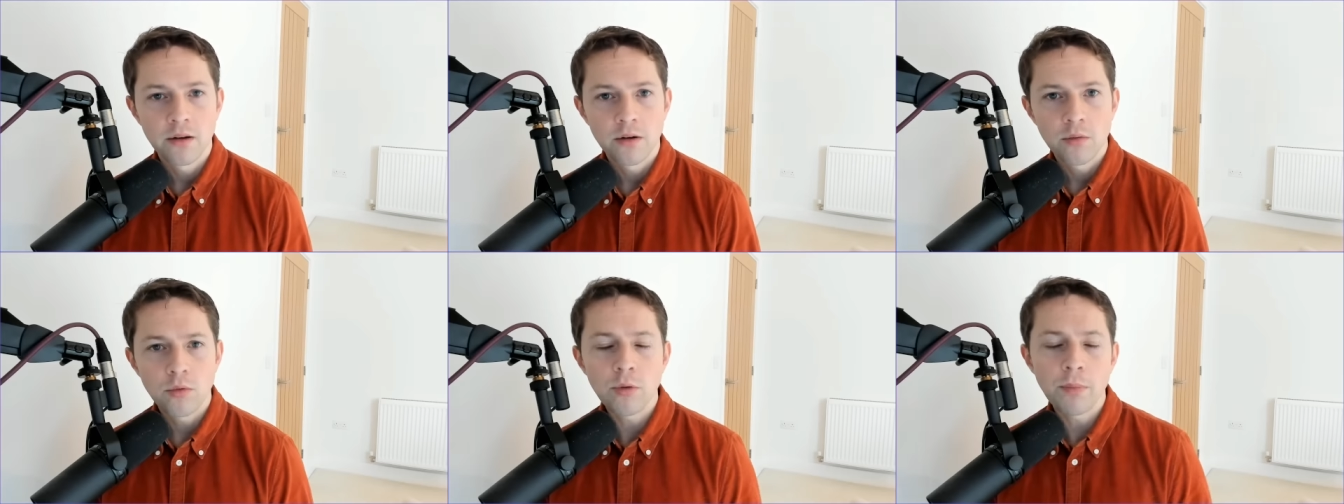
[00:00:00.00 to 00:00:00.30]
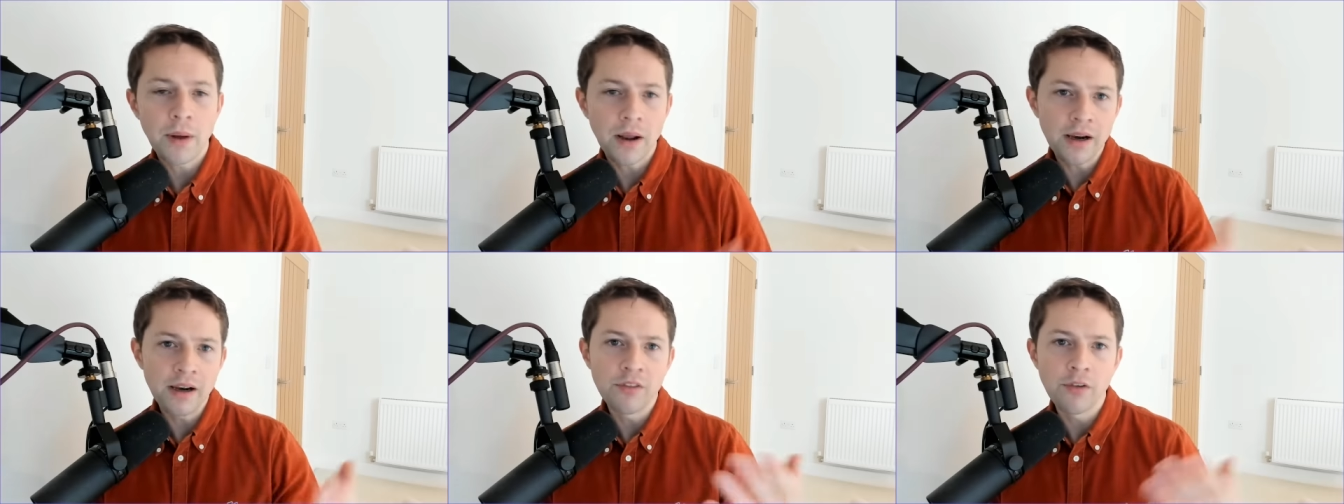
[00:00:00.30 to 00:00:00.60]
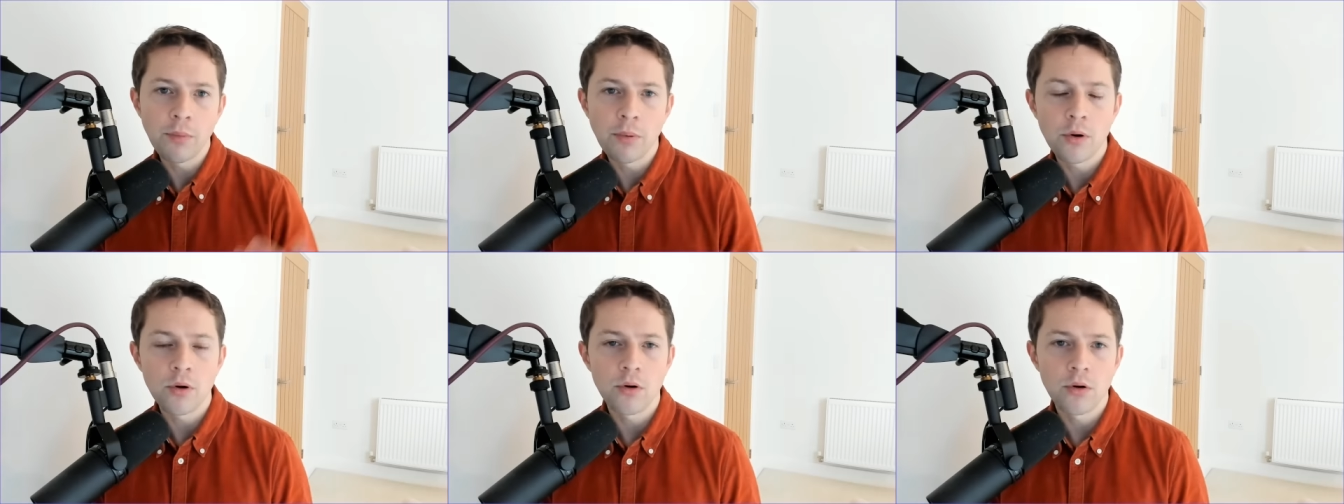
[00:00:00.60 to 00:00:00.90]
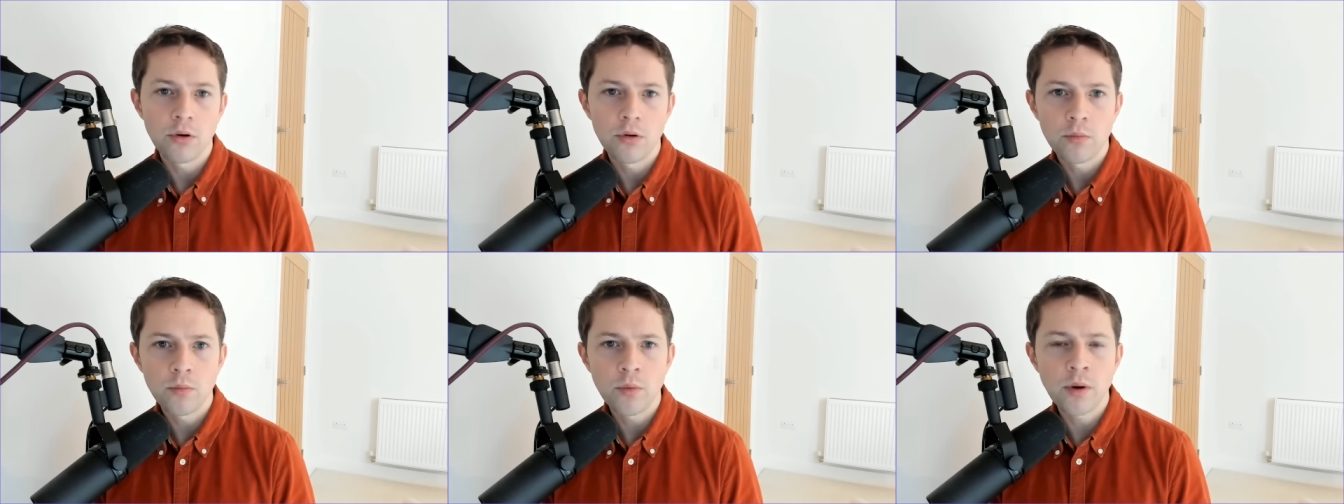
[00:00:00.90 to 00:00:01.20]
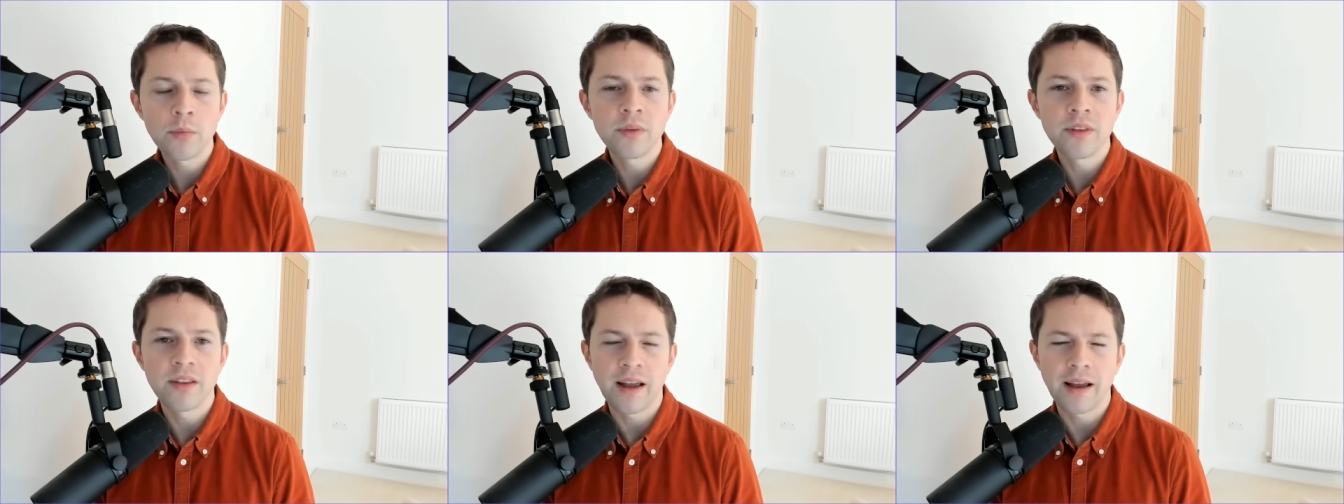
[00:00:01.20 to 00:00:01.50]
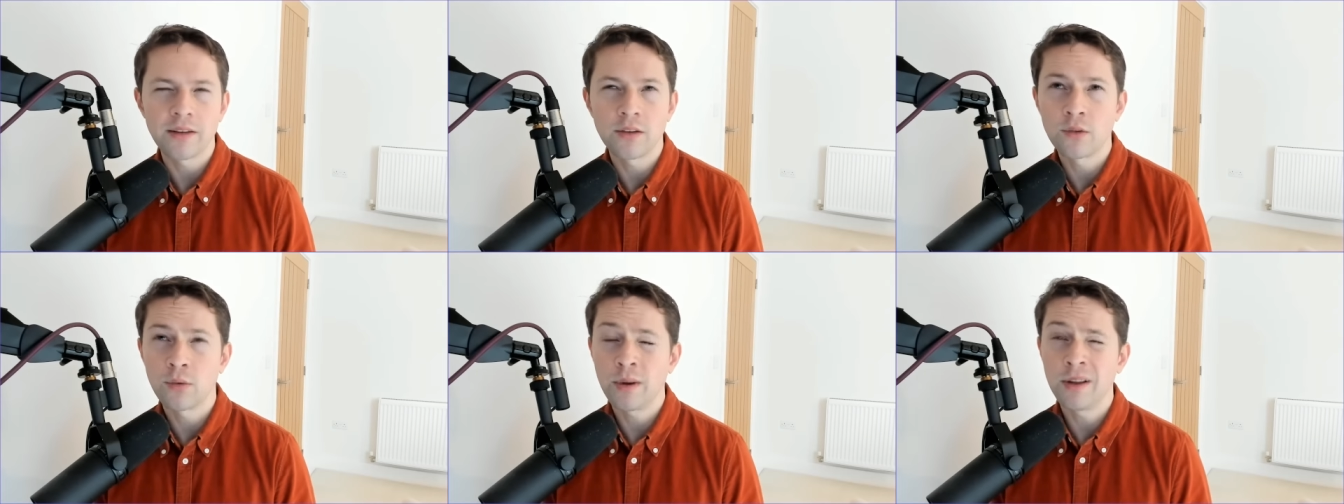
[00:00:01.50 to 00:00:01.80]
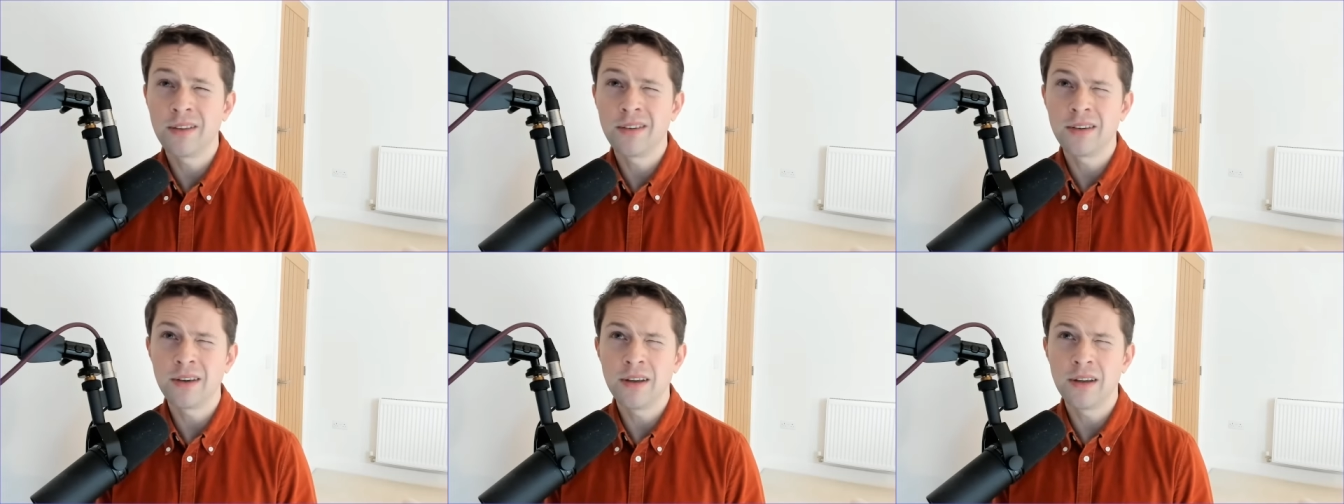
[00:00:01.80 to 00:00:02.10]
What about Liverpool? When was that?
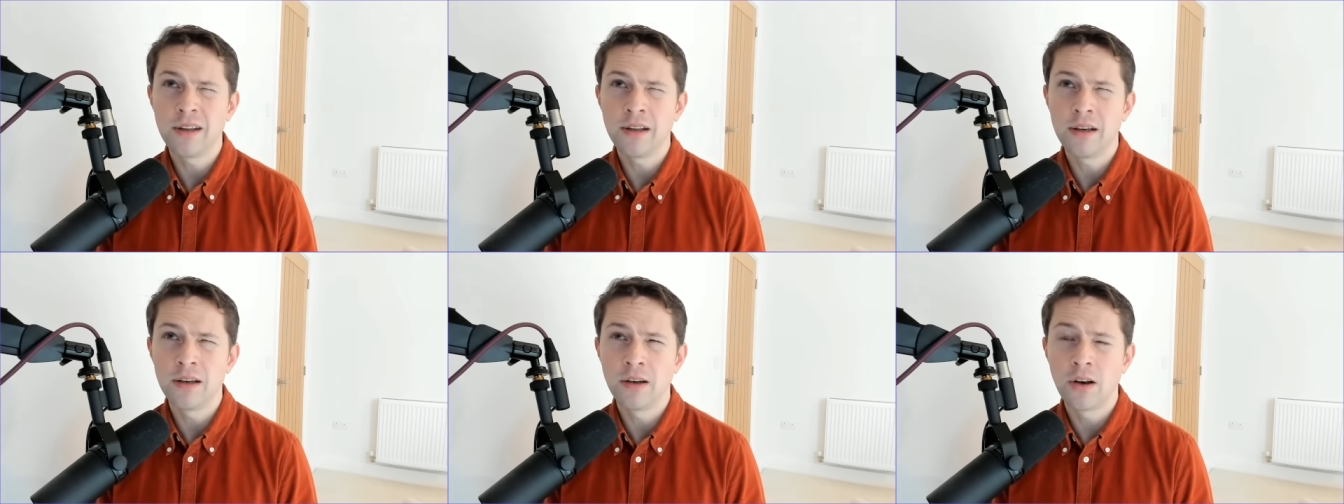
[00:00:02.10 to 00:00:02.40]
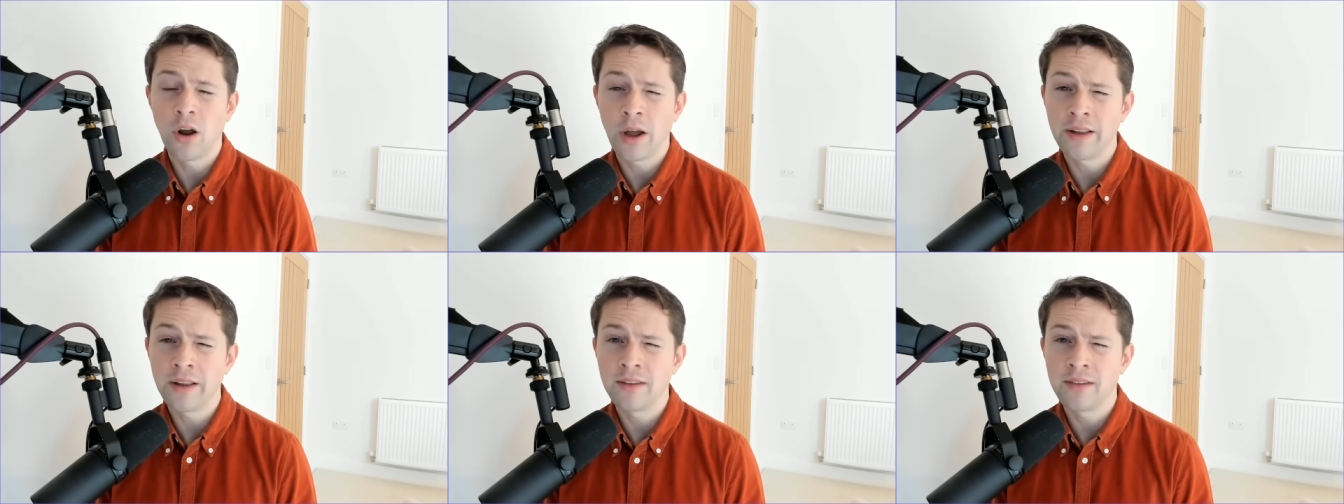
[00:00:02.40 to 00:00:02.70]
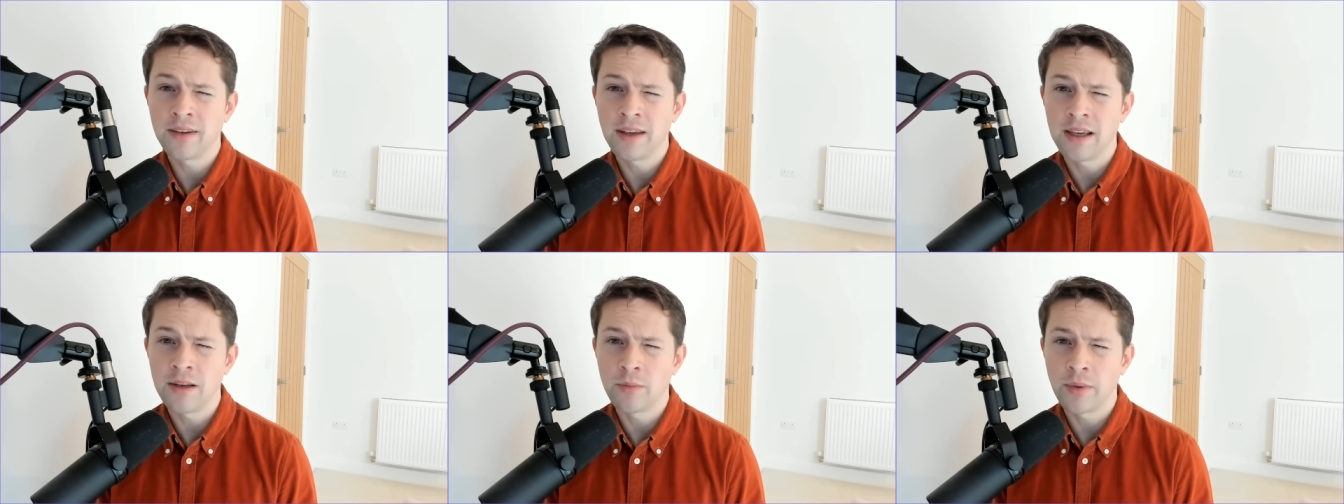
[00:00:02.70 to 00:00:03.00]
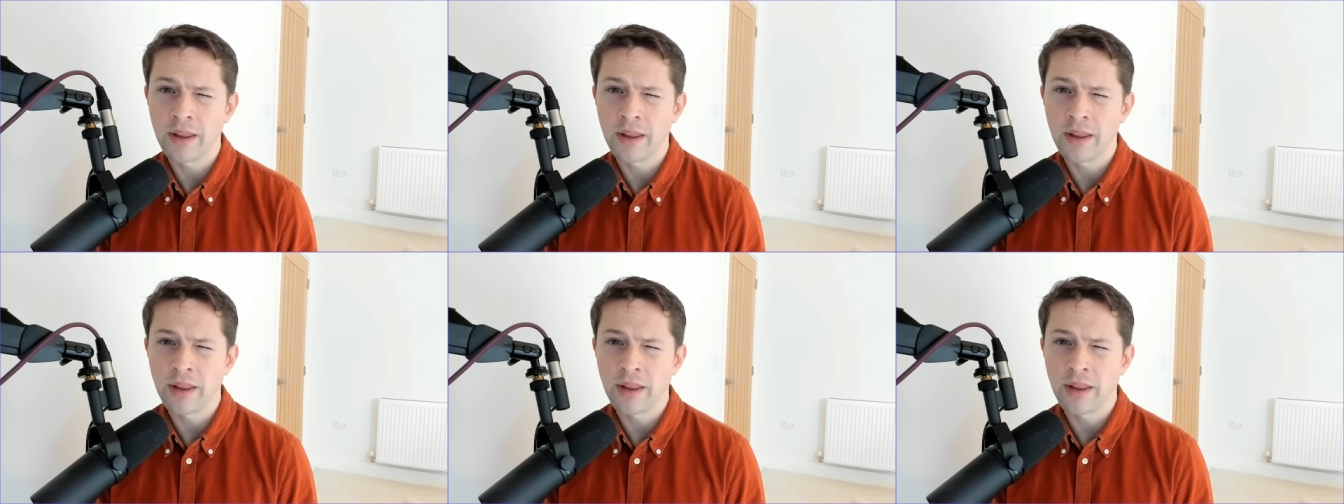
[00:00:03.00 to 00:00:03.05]
twenty nineteen,